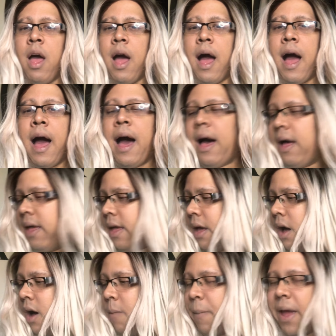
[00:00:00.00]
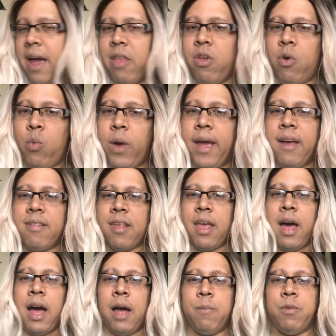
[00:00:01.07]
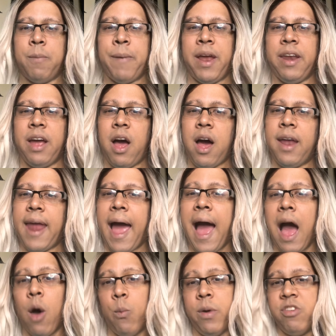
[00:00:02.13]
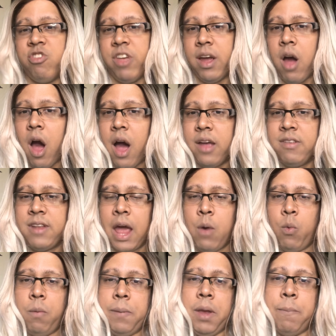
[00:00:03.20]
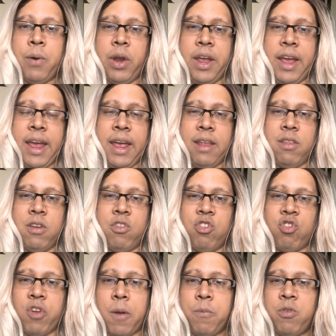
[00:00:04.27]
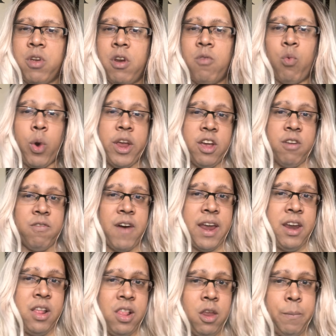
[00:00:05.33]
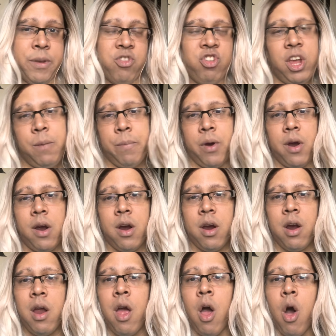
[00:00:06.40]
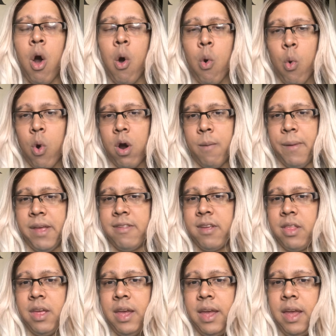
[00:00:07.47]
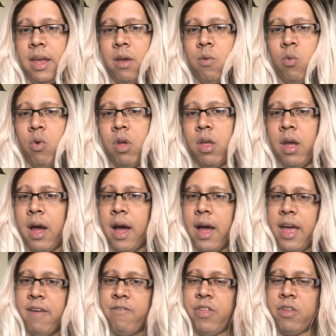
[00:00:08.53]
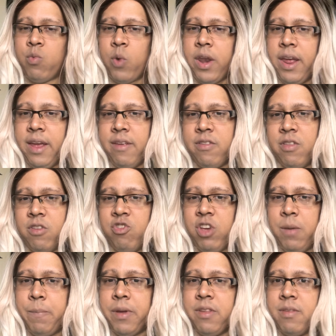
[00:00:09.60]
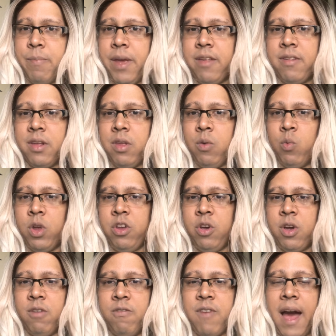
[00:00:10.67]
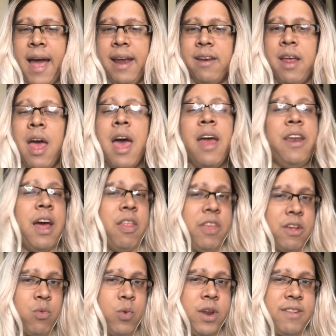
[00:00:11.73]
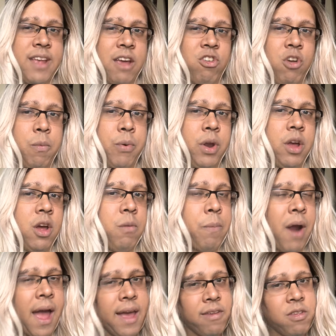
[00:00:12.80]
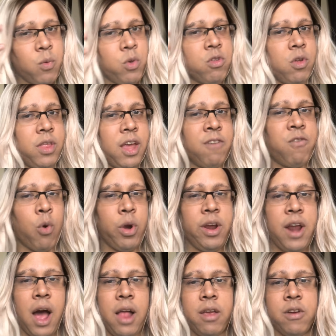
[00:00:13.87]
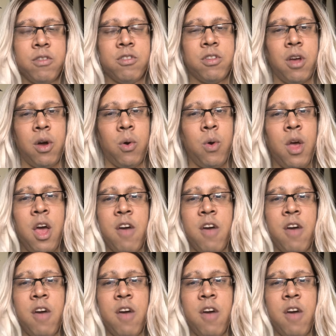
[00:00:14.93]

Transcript: on my other wigs, depending on how much they cost, I will be putting in the description of where you can find it a little bit cheaper, or basically if this one is the cheapest basically one you can find. Now this one is actually a pretty good price. It was only like $40. So